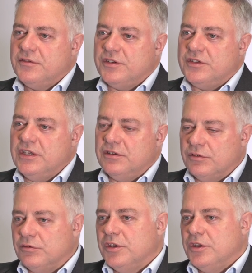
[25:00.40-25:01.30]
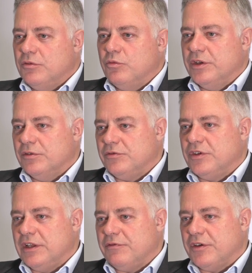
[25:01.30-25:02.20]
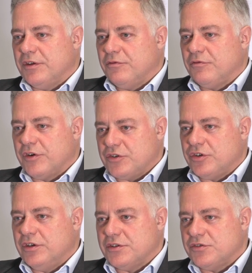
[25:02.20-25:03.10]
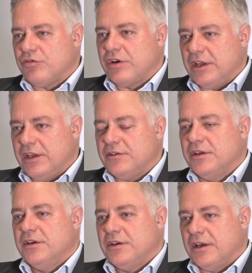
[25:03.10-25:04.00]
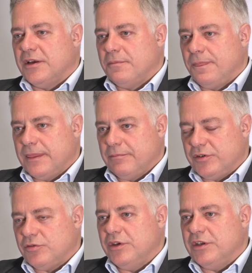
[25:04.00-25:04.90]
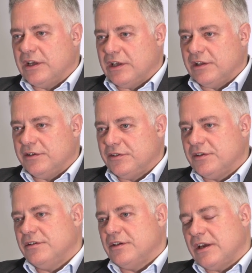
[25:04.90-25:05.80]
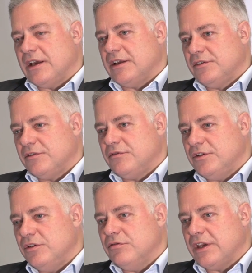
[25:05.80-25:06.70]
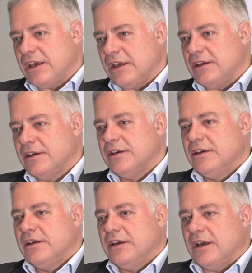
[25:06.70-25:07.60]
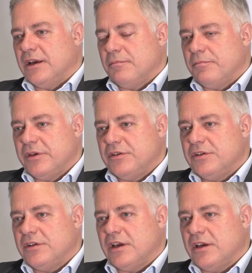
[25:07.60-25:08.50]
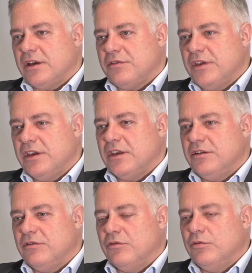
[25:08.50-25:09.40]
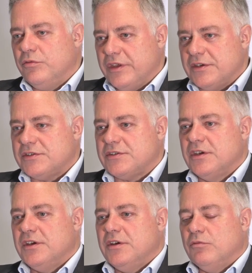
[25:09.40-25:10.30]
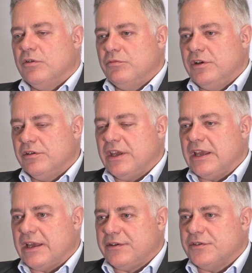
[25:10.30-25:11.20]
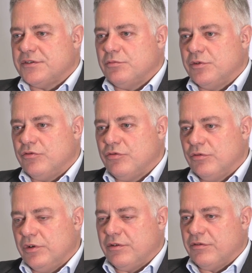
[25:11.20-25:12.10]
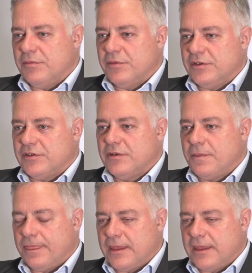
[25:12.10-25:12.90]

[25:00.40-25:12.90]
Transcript: the deal will deliver frictionless trade between Ireland and the UK. But I think in all this, what we're looking at is the withdrawal agreement,